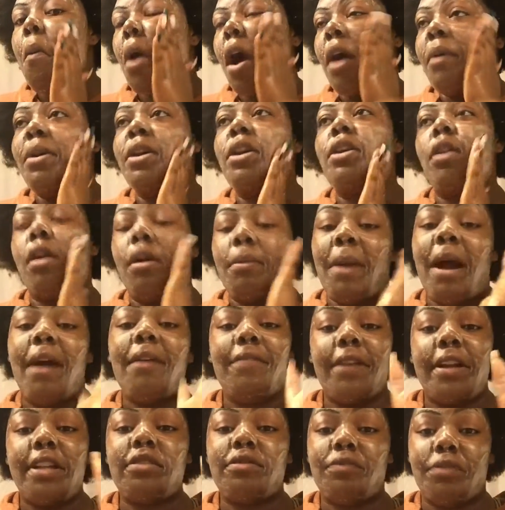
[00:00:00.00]
I mean, y'all,
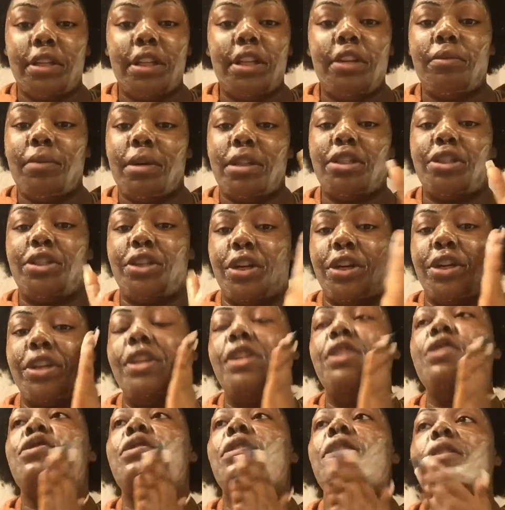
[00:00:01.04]
my face really was
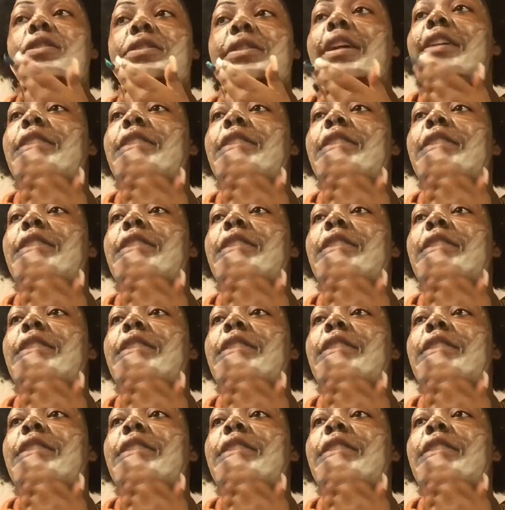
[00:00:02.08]
dirty, so